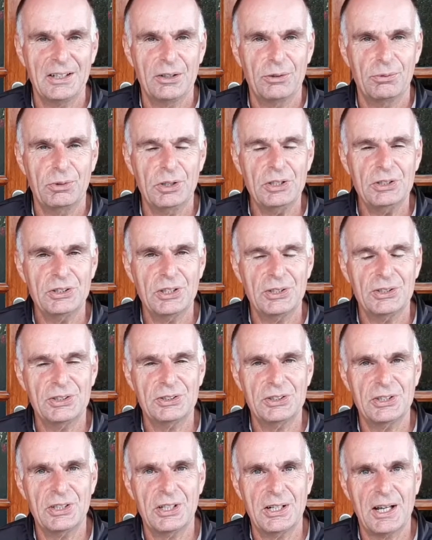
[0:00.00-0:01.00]

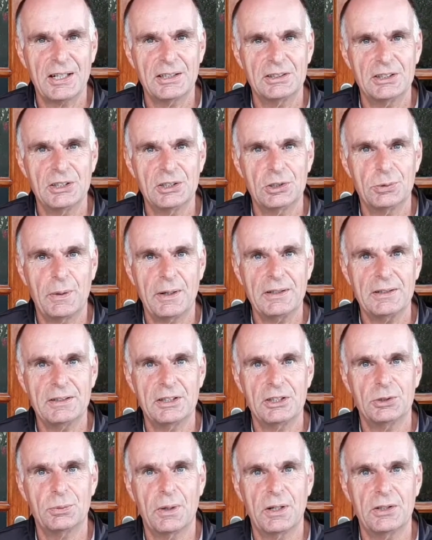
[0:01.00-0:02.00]
Researchers in the
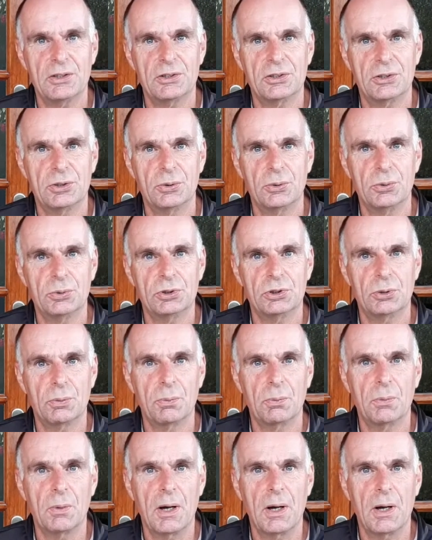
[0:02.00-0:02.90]
1920s went to some